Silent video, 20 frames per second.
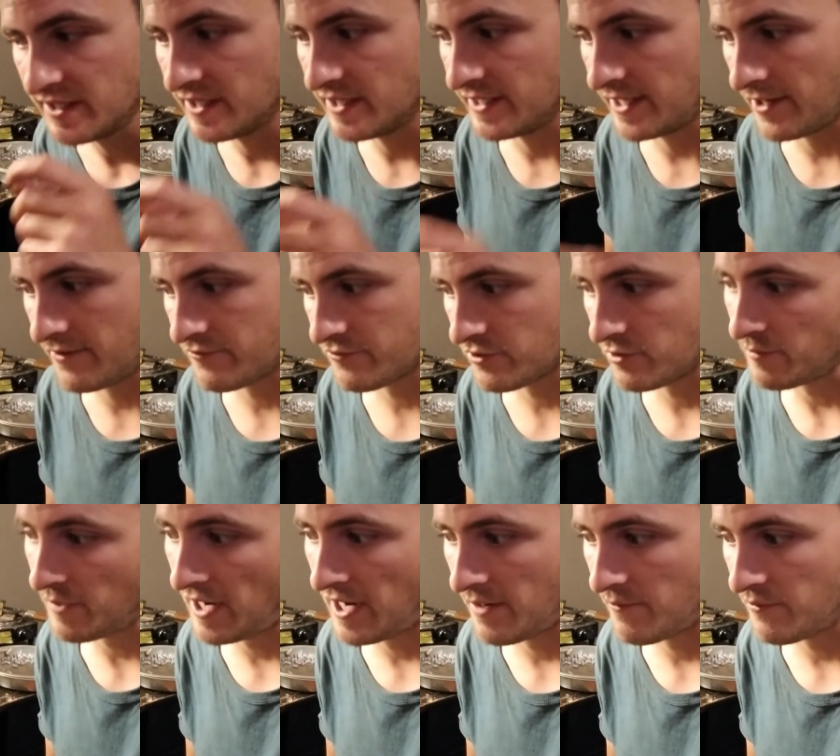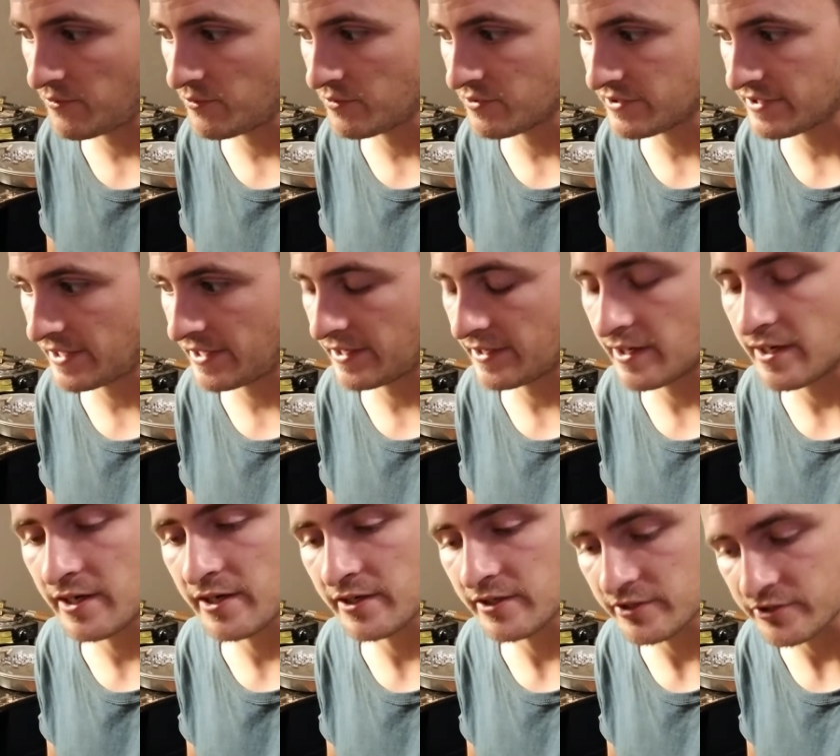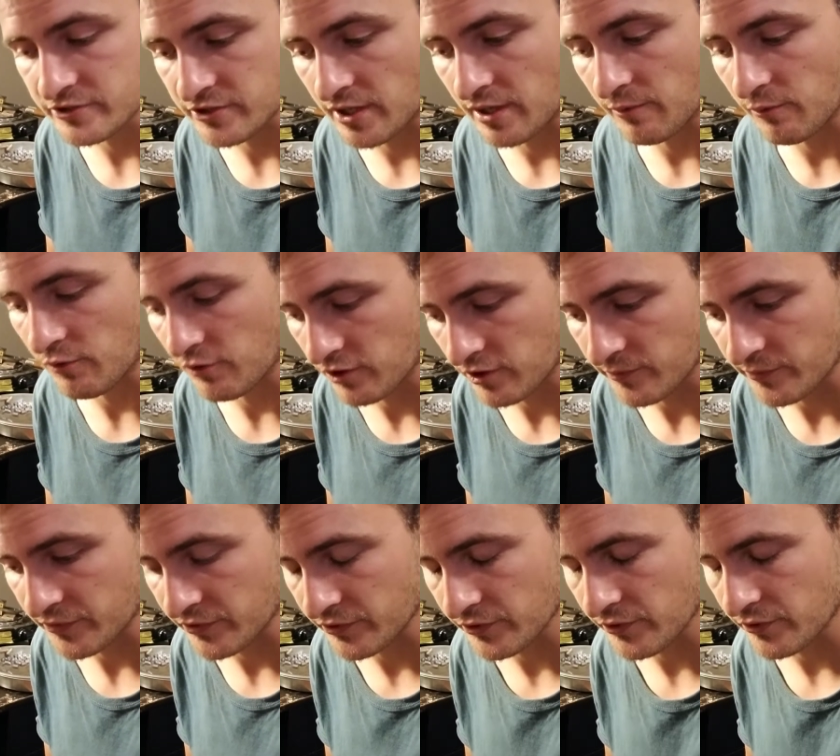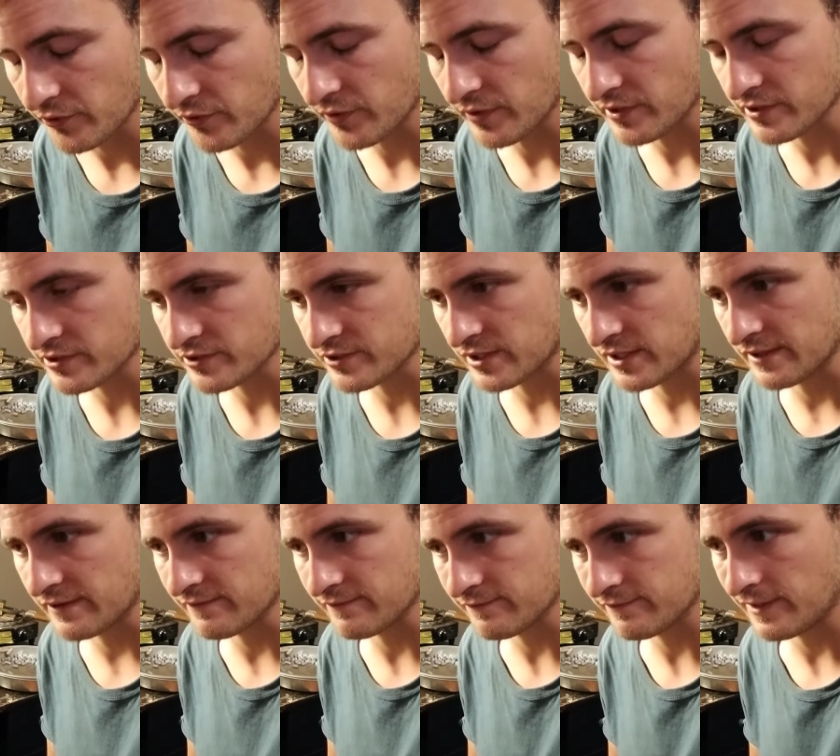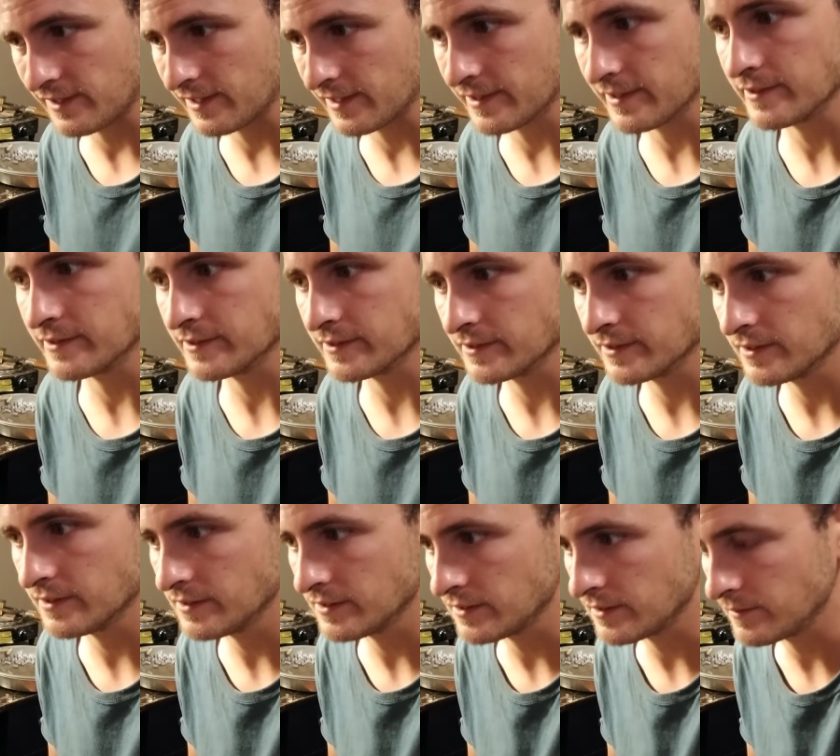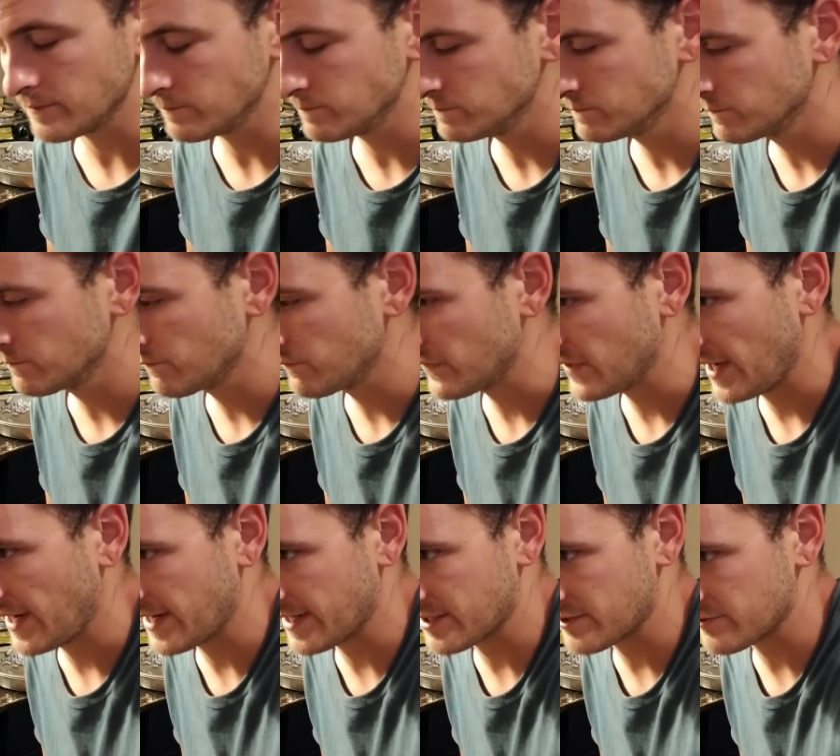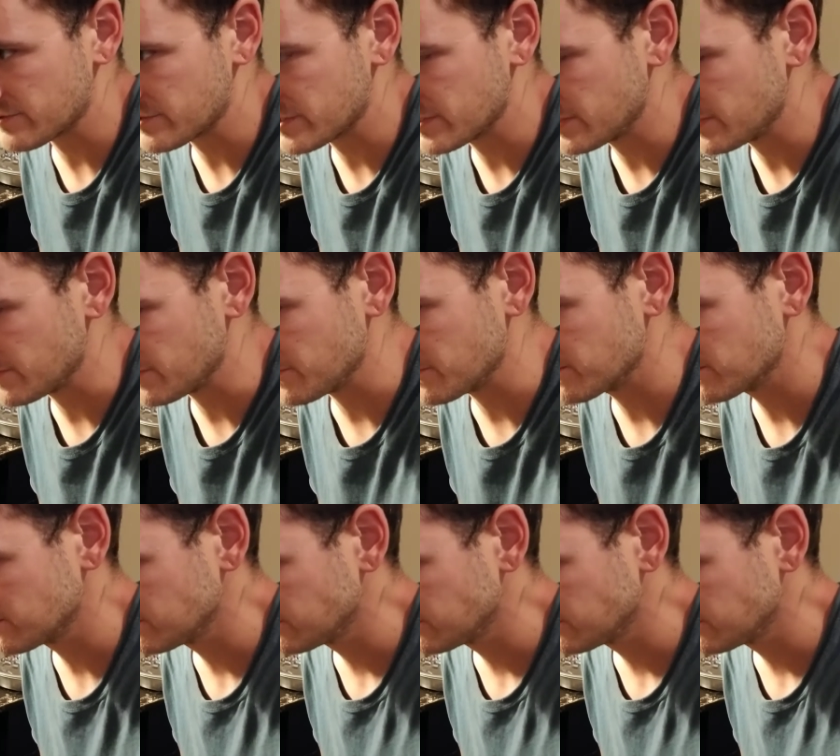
And after I'm happy with that, I'm going to try and work up the load and try and find a um, accuracy node.